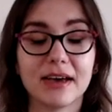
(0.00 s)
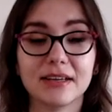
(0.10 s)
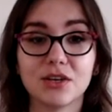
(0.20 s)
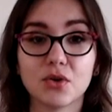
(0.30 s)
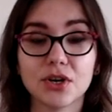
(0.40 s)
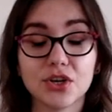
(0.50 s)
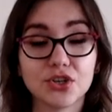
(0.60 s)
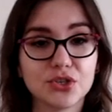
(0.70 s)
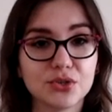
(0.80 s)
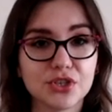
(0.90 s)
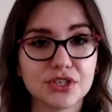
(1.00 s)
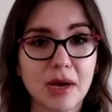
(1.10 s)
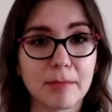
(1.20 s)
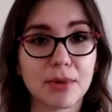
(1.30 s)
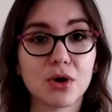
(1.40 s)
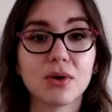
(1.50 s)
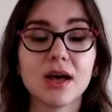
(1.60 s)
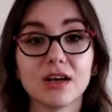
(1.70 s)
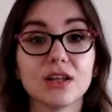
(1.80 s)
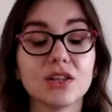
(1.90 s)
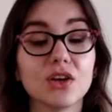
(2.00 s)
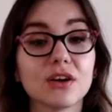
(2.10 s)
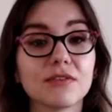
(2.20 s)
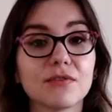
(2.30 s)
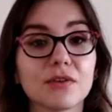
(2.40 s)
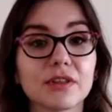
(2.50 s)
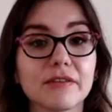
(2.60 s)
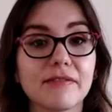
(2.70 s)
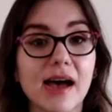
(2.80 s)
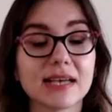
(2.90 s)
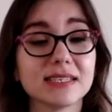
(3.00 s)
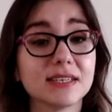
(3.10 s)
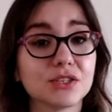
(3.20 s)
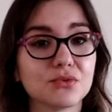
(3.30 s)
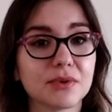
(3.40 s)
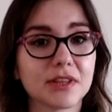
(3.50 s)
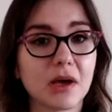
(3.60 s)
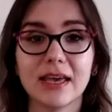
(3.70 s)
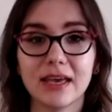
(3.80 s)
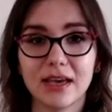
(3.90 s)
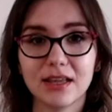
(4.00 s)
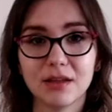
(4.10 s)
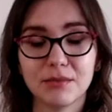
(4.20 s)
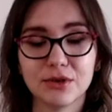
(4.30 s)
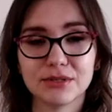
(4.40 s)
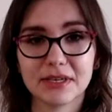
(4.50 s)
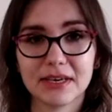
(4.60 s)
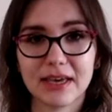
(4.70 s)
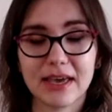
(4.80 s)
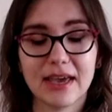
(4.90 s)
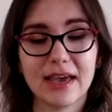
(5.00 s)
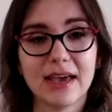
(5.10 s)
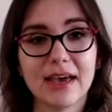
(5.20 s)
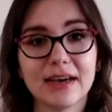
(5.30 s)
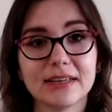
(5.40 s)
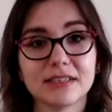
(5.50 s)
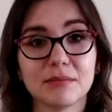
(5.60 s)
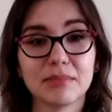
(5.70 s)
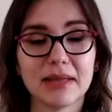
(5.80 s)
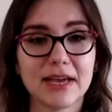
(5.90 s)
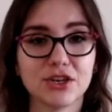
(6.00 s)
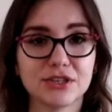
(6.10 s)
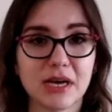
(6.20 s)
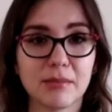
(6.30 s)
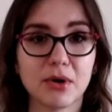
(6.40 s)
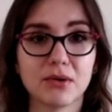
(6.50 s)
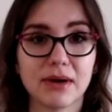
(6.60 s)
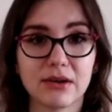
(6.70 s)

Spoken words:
In order to choose your tempo, look for the fastest rhythm in the music and plan your tempo around